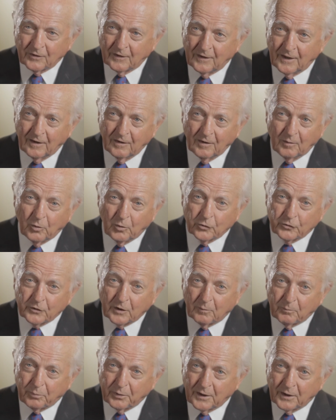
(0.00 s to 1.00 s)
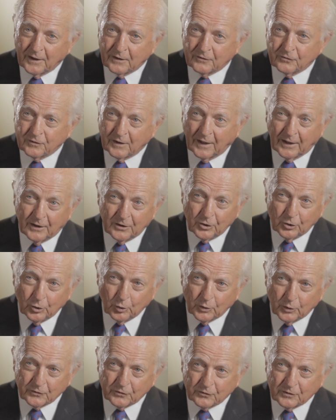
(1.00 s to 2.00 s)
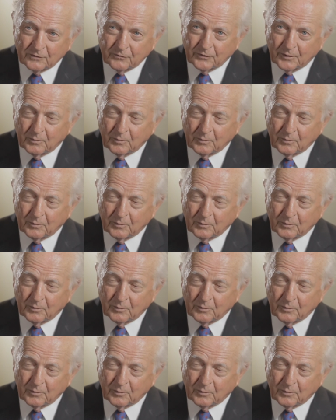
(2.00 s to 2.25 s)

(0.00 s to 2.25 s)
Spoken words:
And then the most complex and newest of